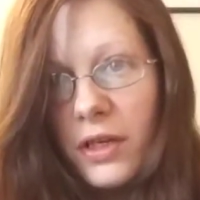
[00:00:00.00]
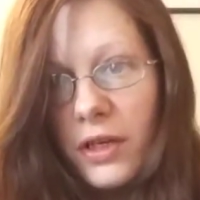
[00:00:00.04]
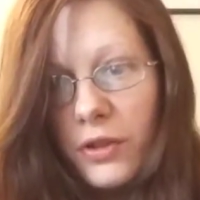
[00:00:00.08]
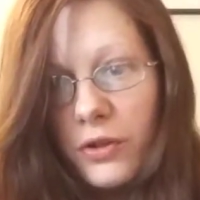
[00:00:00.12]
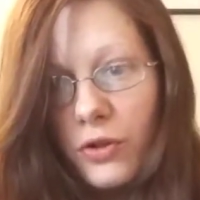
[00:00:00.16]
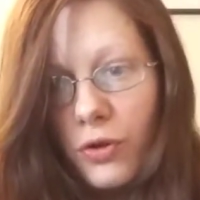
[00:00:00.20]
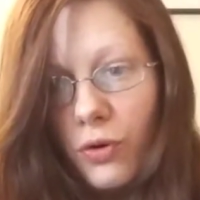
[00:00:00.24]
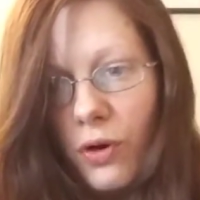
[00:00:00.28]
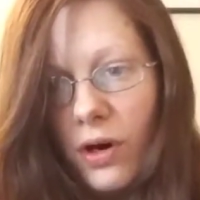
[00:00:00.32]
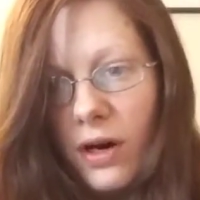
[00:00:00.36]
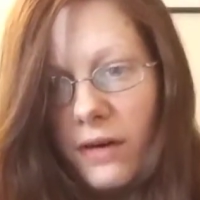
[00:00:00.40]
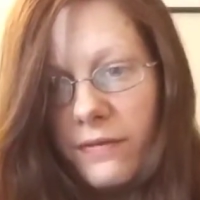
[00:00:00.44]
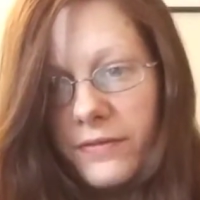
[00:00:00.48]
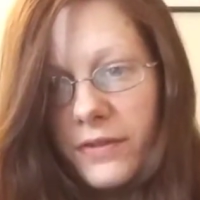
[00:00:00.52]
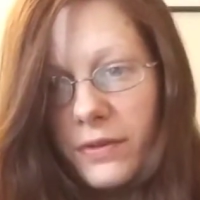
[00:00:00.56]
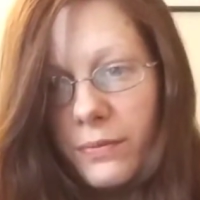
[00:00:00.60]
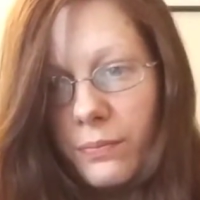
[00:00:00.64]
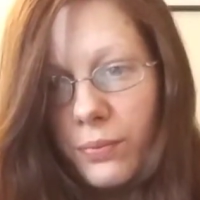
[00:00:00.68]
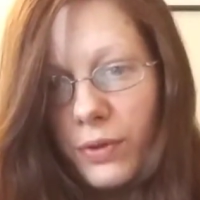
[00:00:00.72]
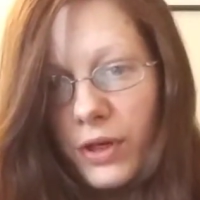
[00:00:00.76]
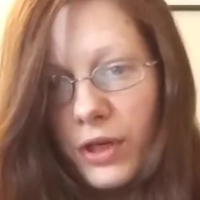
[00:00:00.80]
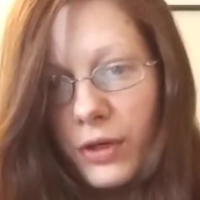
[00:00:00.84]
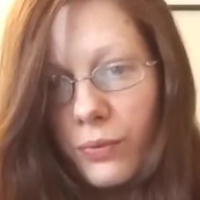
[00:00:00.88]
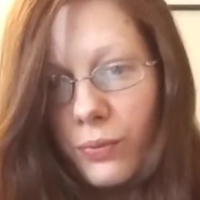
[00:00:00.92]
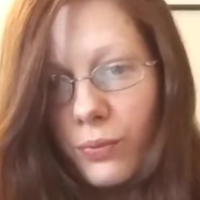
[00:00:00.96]
They'll often
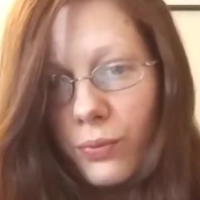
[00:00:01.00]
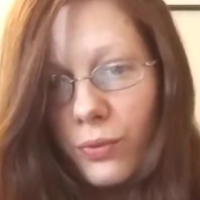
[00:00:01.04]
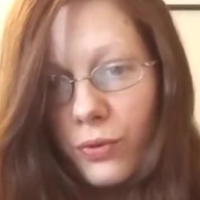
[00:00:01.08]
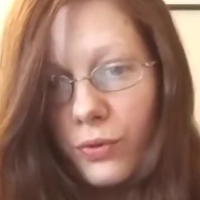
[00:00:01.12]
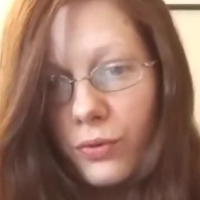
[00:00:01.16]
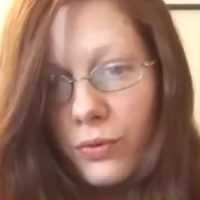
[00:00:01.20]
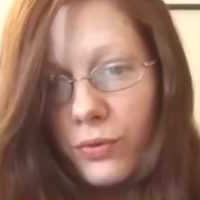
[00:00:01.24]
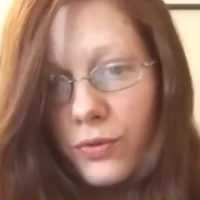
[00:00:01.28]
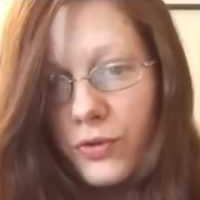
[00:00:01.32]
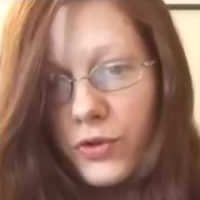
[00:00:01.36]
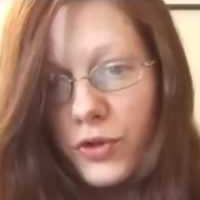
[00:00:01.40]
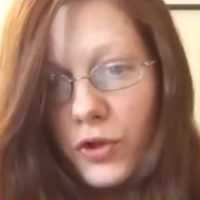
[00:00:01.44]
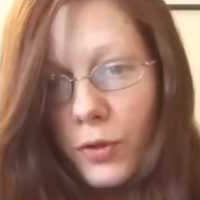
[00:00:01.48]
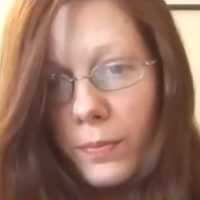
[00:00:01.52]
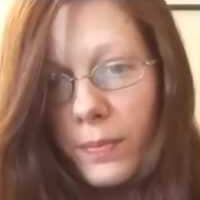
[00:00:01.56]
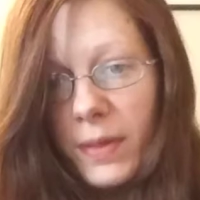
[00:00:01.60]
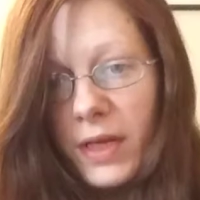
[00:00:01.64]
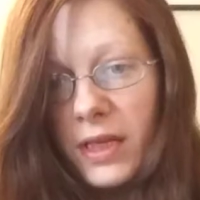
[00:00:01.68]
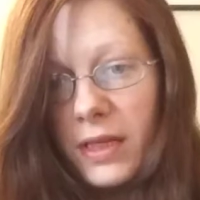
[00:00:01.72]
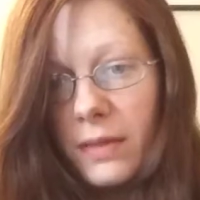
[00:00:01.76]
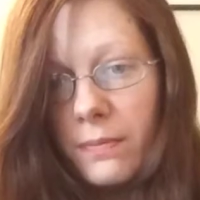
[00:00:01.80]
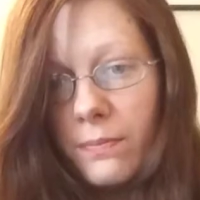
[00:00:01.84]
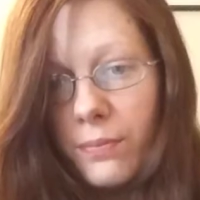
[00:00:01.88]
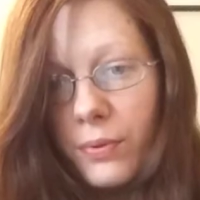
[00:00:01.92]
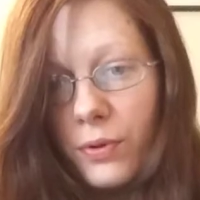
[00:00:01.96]
break rules or
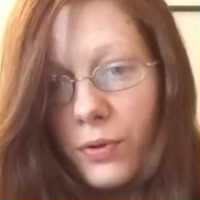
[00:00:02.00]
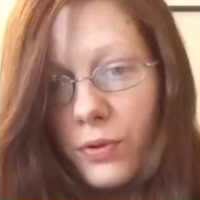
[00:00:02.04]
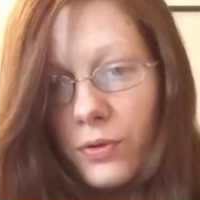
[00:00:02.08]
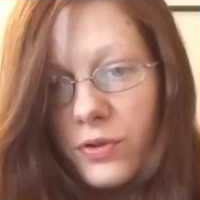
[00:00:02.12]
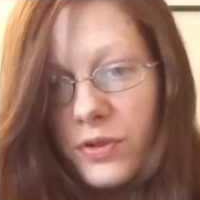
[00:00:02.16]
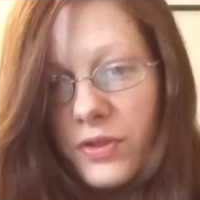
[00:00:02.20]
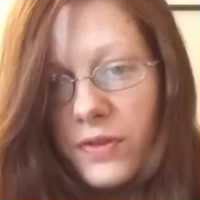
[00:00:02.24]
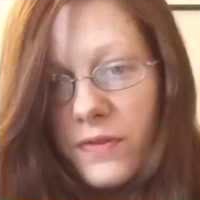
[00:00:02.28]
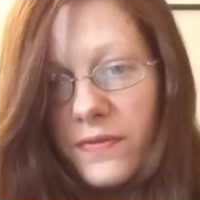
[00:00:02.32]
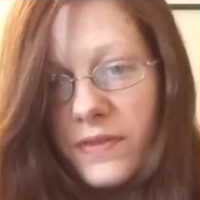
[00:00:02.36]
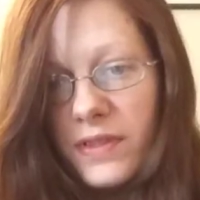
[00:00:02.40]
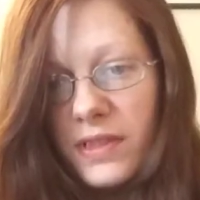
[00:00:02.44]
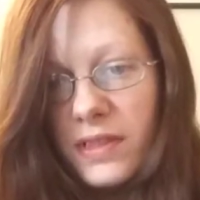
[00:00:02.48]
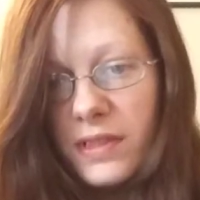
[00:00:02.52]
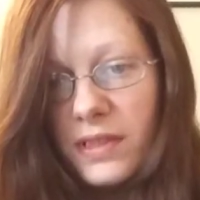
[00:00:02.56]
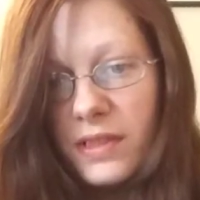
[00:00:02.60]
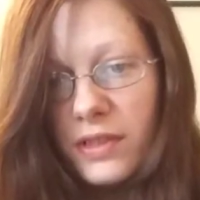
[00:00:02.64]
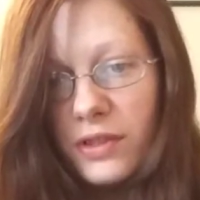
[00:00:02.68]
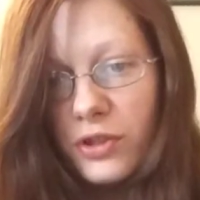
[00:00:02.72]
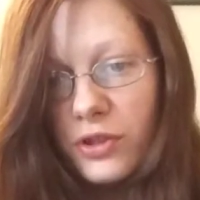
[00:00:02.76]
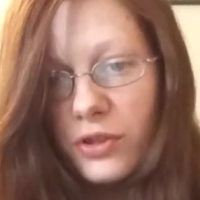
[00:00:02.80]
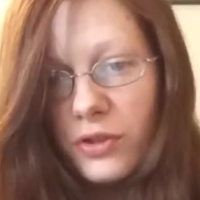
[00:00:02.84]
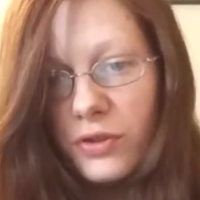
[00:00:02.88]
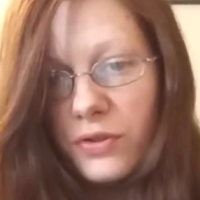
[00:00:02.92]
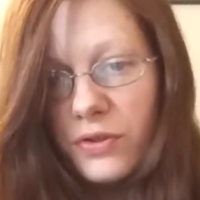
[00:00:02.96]
make impulsive
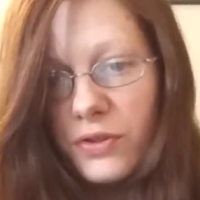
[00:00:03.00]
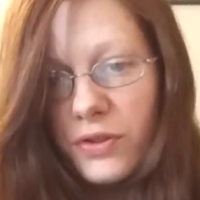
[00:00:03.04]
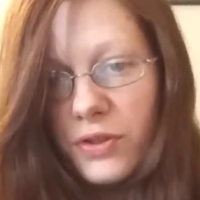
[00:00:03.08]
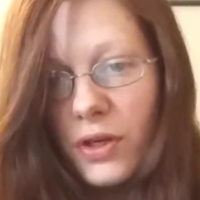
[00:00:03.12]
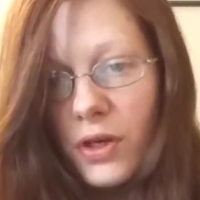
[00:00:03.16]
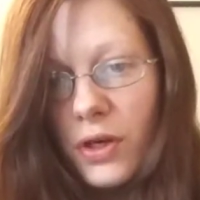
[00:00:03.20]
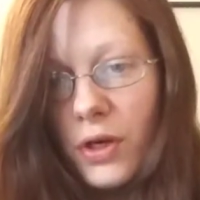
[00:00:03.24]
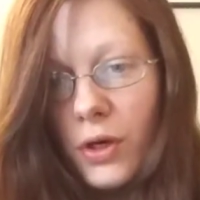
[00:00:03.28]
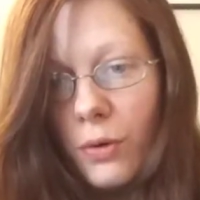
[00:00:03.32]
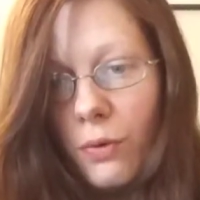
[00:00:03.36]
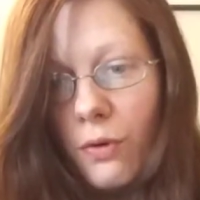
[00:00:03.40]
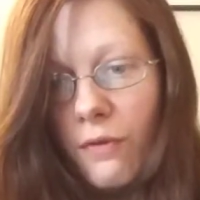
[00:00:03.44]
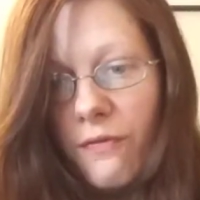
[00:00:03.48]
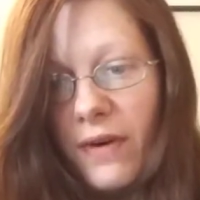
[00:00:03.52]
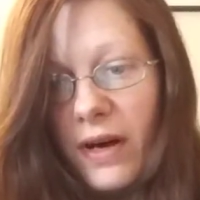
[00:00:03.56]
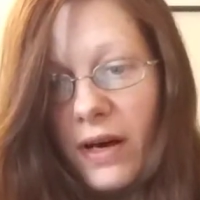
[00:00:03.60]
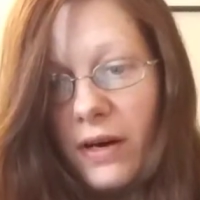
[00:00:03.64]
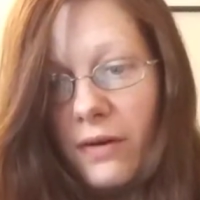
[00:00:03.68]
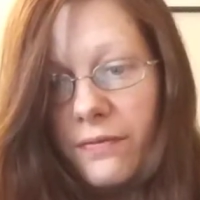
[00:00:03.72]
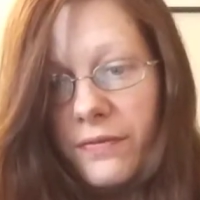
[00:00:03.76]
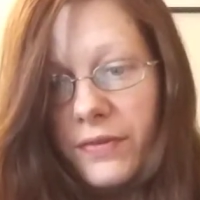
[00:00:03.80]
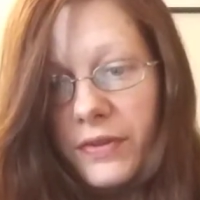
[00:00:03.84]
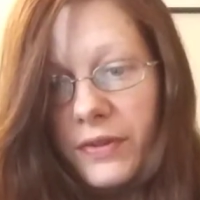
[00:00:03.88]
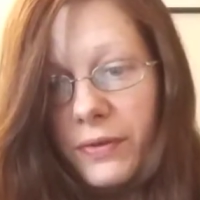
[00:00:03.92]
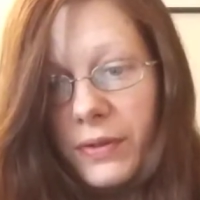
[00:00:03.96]
decisions
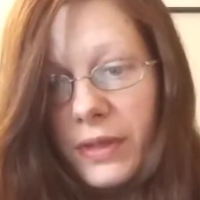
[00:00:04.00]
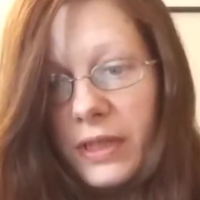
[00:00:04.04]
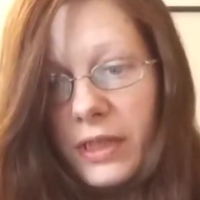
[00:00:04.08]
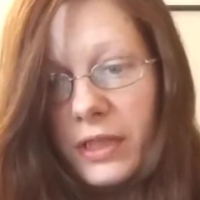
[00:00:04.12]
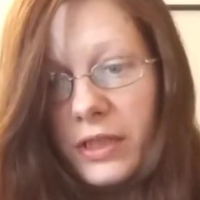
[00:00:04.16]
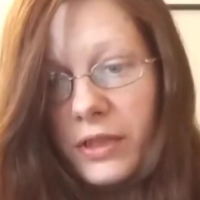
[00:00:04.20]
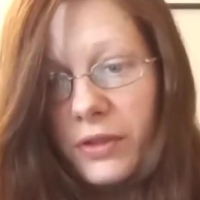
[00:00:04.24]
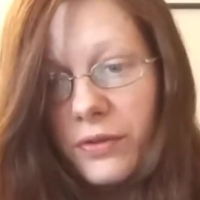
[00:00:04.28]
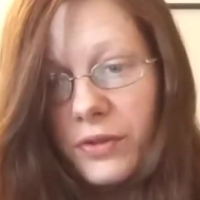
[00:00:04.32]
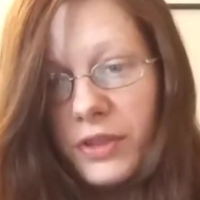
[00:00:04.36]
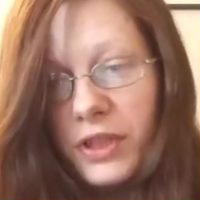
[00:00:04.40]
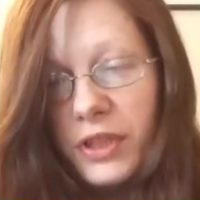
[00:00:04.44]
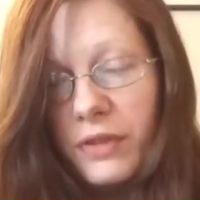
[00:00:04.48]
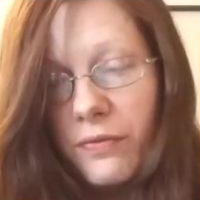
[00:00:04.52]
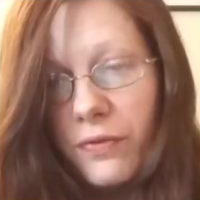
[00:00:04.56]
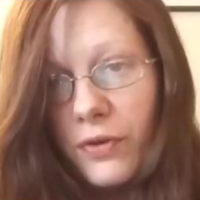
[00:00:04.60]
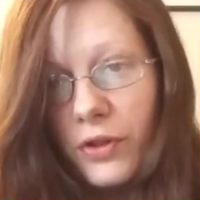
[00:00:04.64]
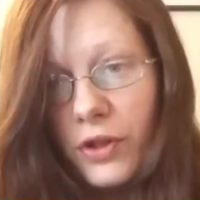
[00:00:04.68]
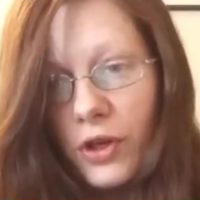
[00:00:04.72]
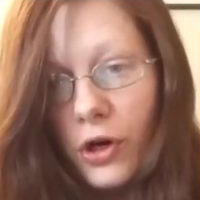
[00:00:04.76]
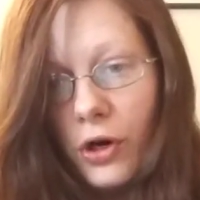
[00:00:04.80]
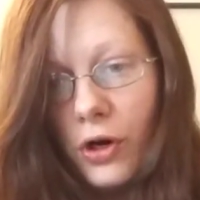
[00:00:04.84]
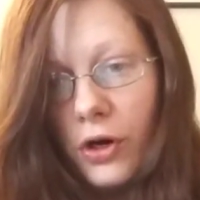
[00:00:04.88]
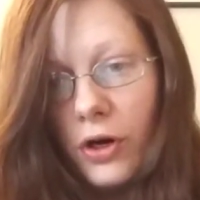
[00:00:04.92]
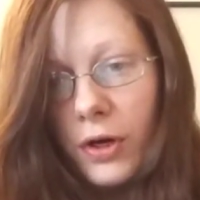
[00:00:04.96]
without feeling guilty for the
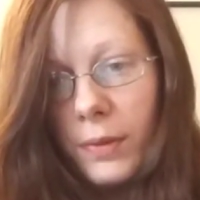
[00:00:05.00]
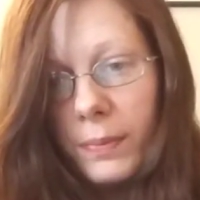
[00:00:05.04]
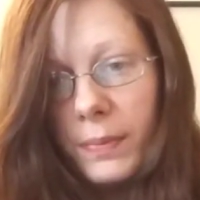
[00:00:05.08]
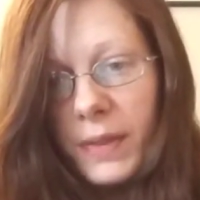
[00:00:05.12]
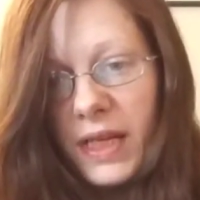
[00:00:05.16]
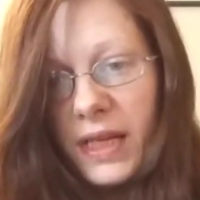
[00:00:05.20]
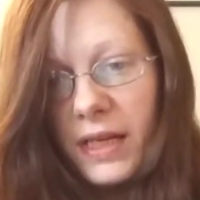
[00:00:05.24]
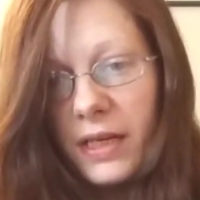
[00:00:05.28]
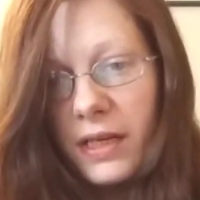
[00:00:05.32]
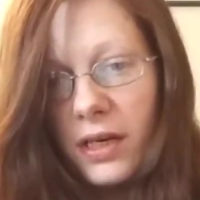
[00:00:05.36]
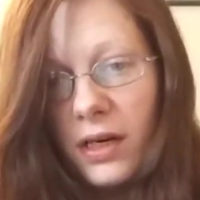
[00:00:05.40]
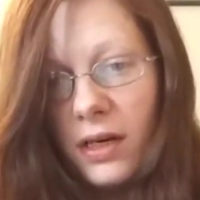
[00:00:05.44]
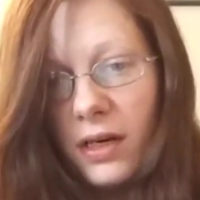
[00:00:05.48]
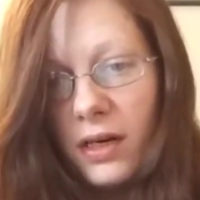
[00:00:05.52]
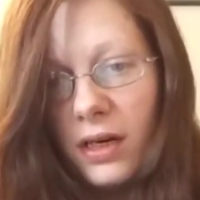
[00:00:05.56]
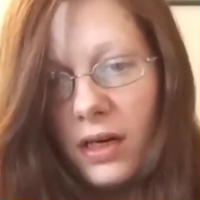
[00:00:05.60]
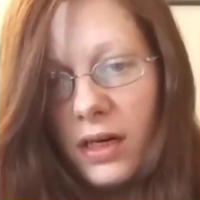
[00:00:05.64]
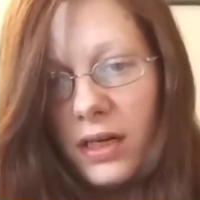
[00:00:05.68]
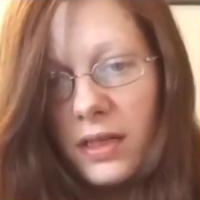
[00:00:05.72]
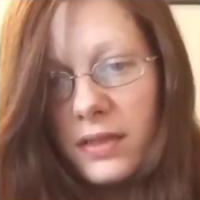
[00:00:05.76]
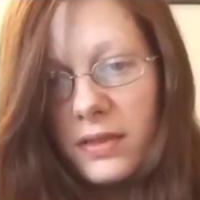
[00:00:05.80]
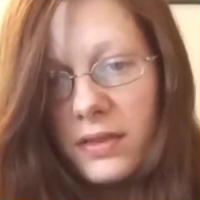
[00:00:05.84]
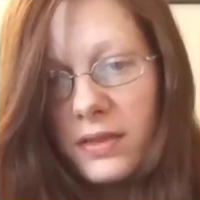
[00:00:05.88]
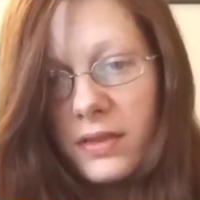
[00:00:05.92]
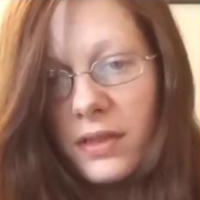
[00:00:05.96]
harm they
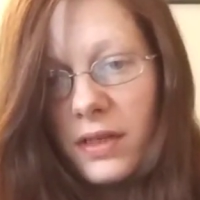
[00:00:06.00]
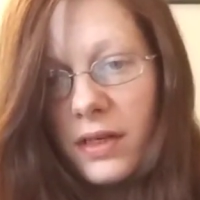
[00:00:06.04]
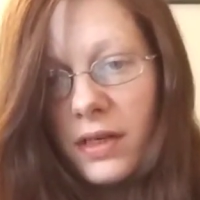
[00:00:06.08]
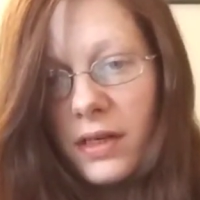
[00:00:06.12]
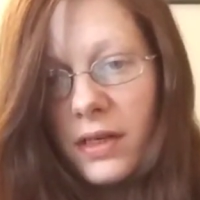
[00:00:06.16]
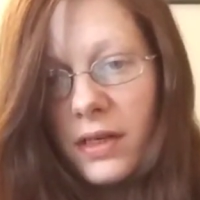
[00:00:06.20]
cause.